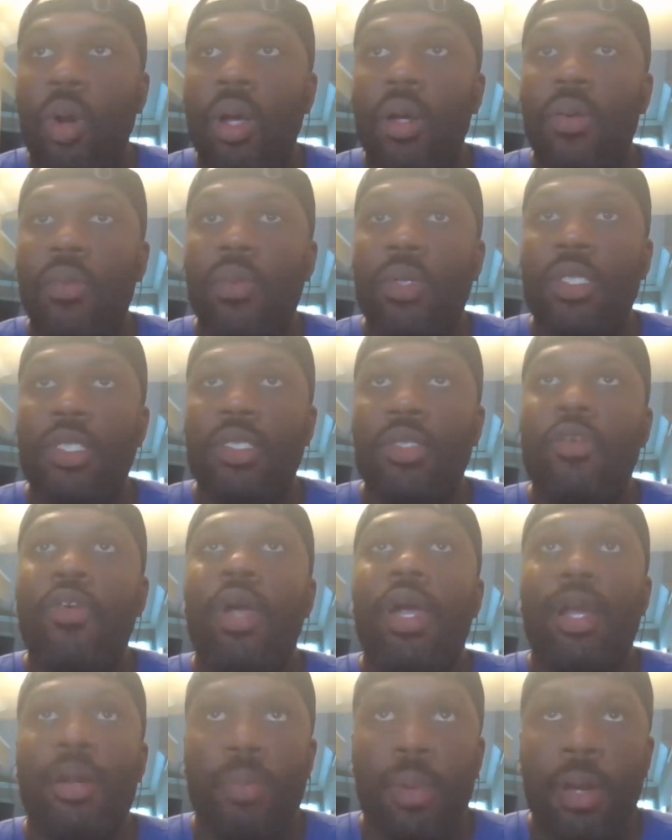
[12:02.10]
what was
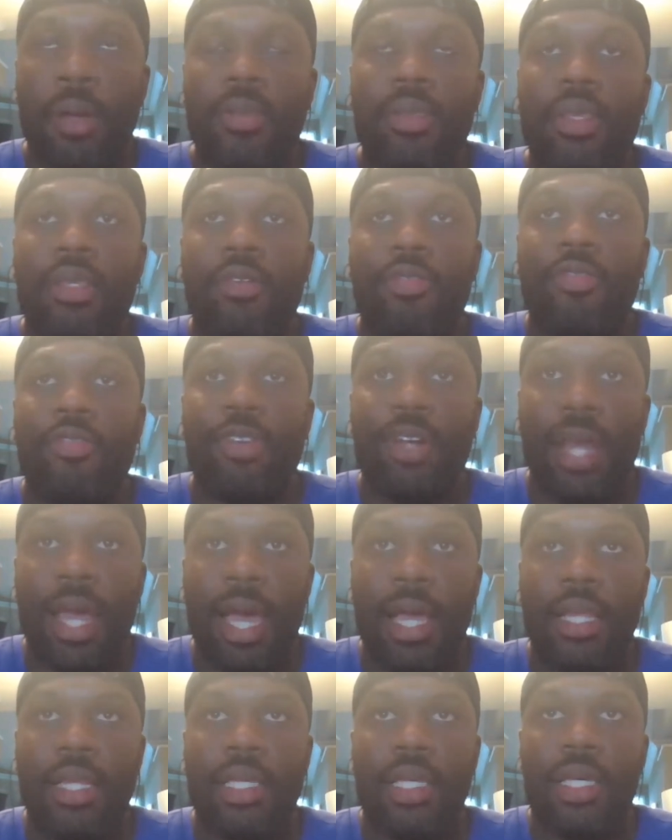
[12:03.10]
great about the
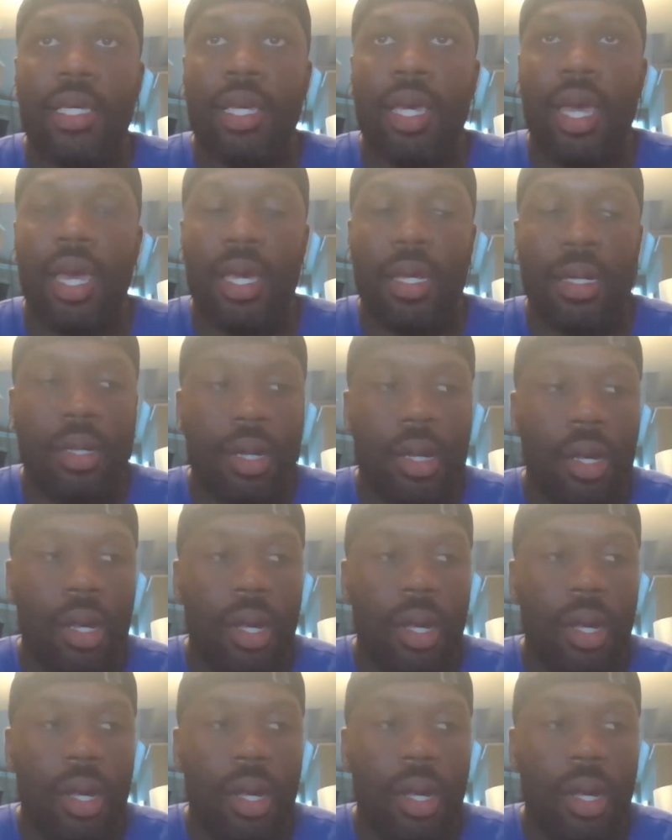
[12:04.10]
finale again,